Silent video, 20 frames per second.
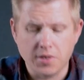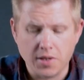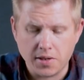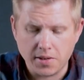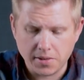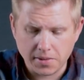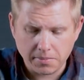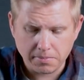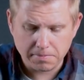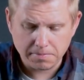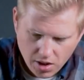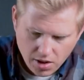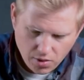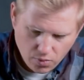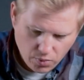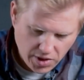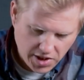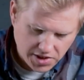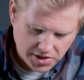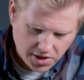cog.
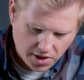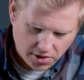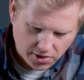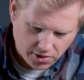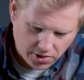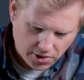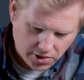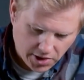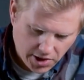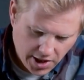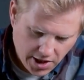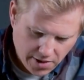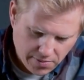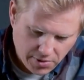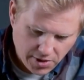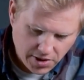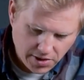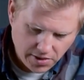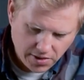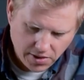We can toggle our
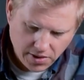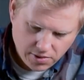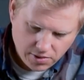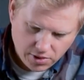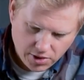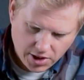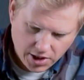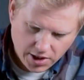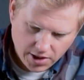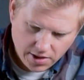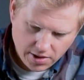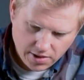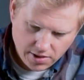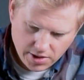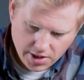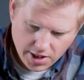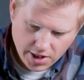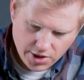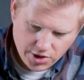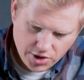camera, look at
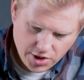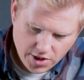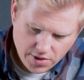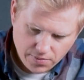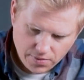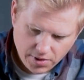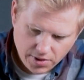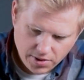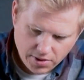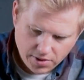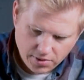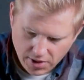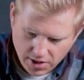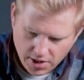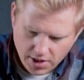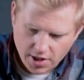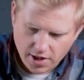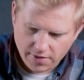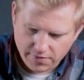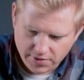the edge network.
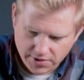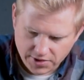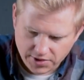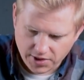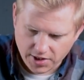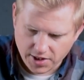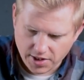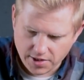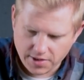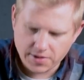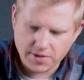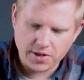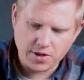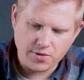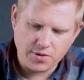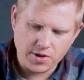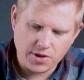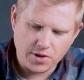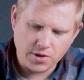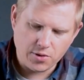Obviously, another thing
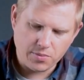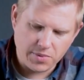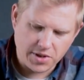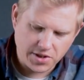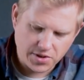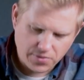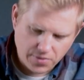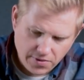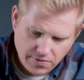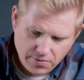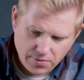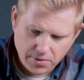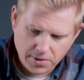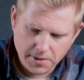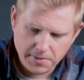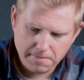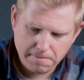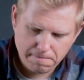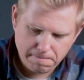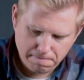you need the home base 3
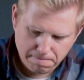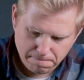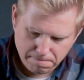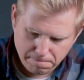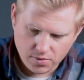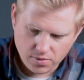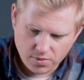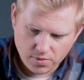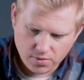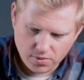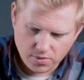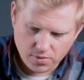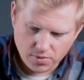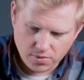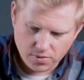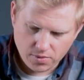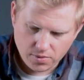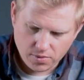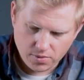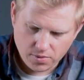for. Our
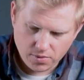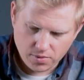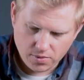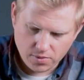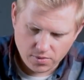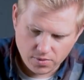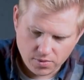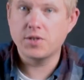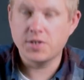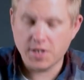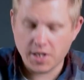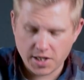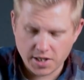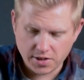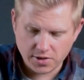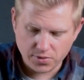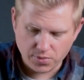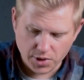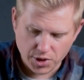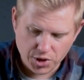motion detection
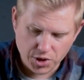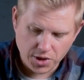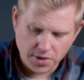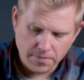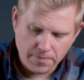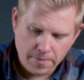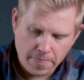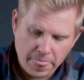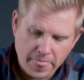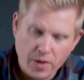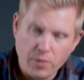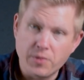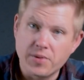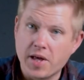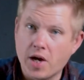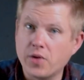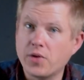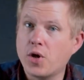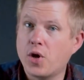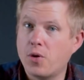settings, which
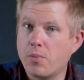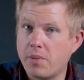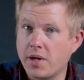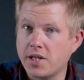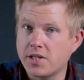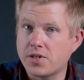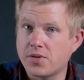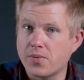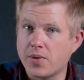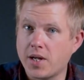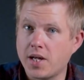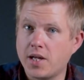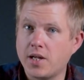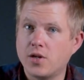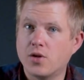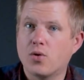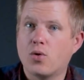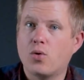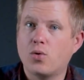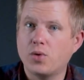without the home base 3,
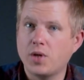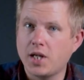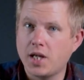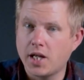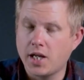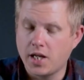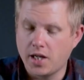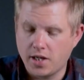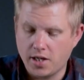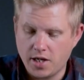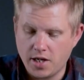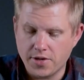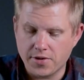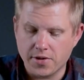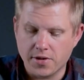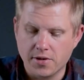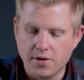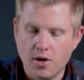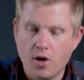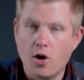you're only getting
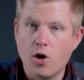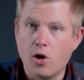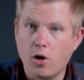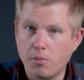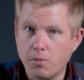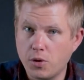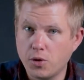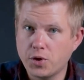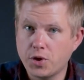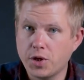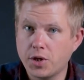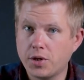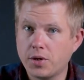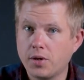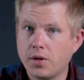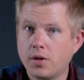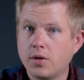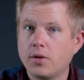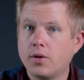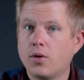either all
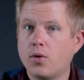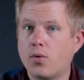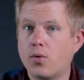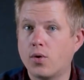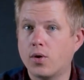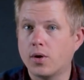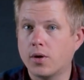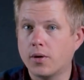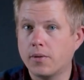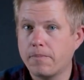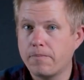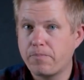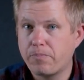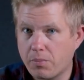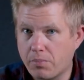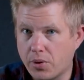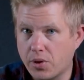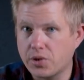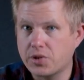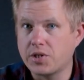motion or
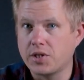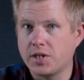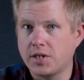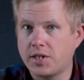person